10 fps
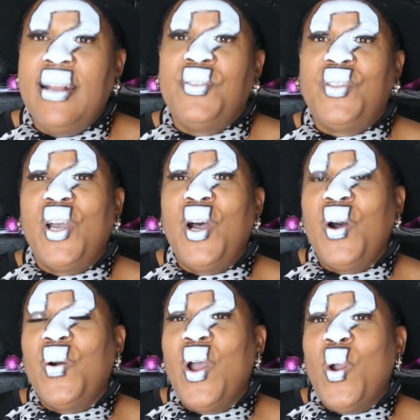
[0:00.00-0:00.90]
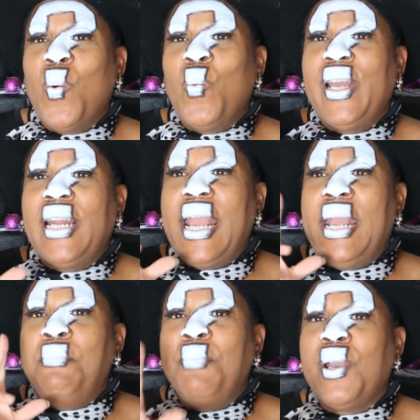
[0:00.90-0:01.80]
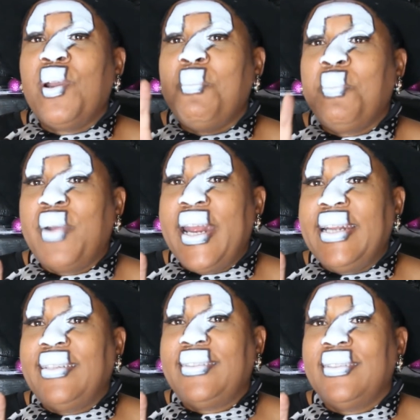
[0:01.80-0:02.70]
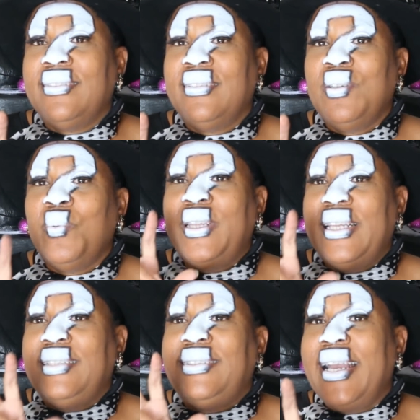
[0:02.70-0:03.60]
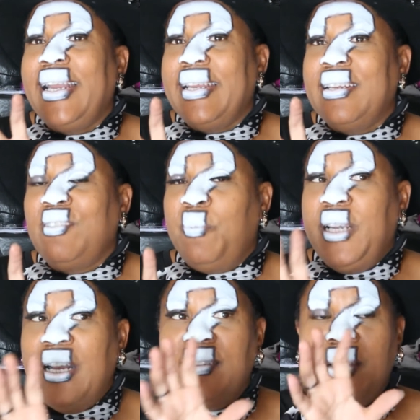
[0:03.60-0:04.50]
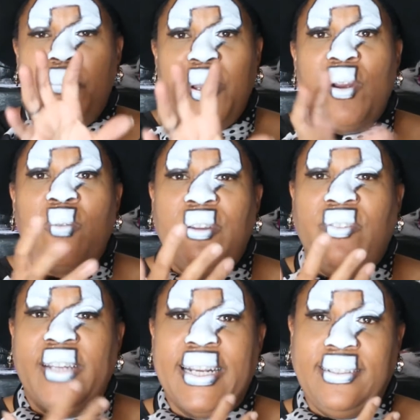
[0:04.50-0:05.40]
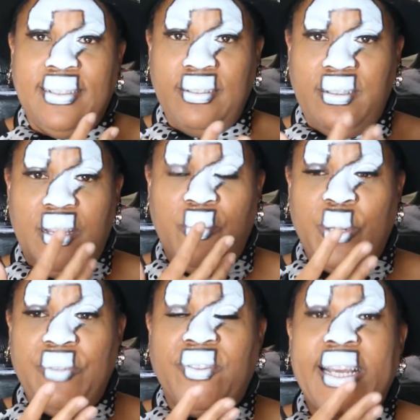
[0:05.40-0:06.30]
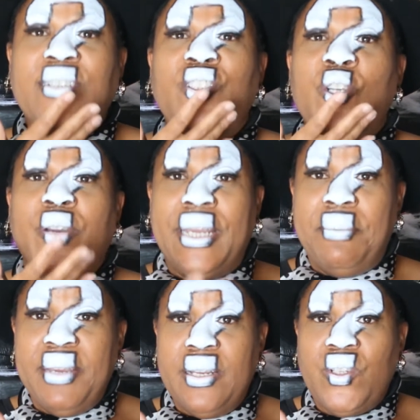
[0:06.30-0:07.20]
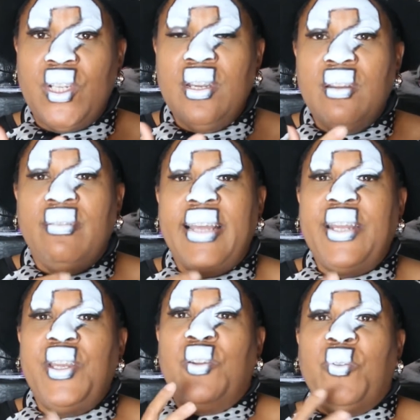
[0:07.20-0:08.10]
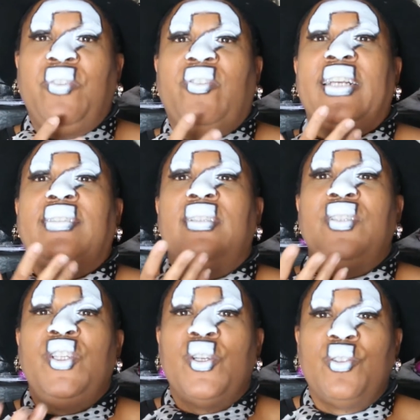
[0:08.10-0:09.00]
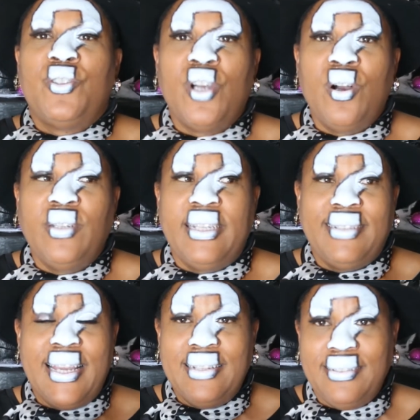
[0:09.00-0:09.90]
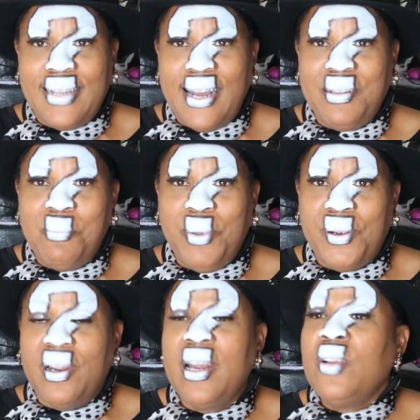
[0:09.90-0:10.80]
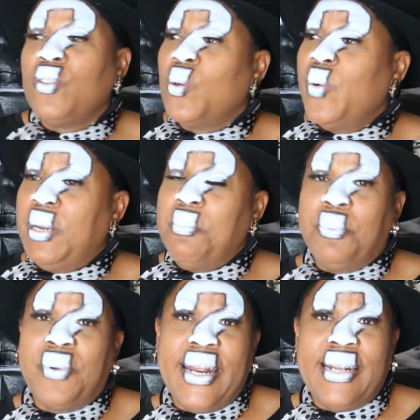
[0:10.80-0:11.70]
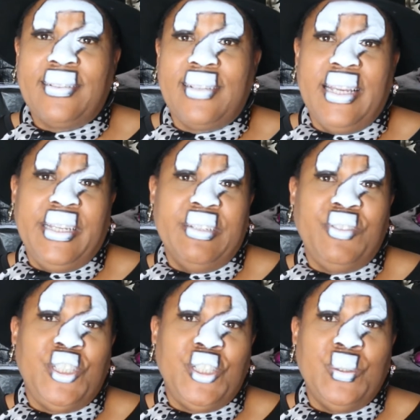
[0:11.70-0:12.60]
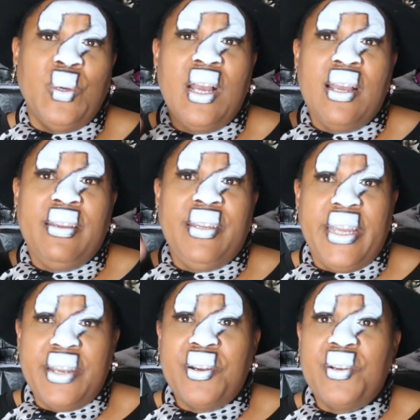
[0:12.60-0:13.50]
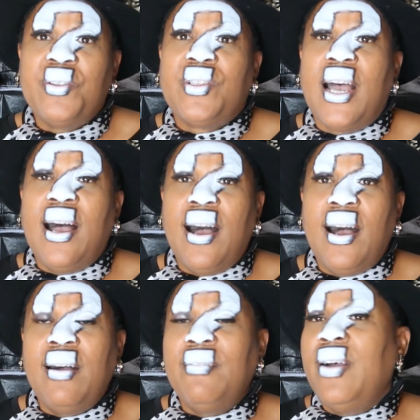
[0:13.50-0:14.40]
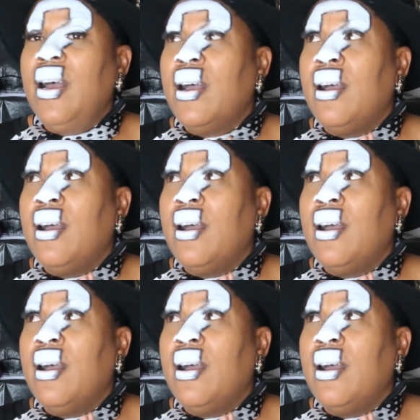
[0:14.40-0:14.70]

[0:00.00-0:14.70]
So when a mirror breaks, what they say is because a mirror reflects your image, that it reflects onto your soul that's inside the mirror. So when it breaks, it gives you years of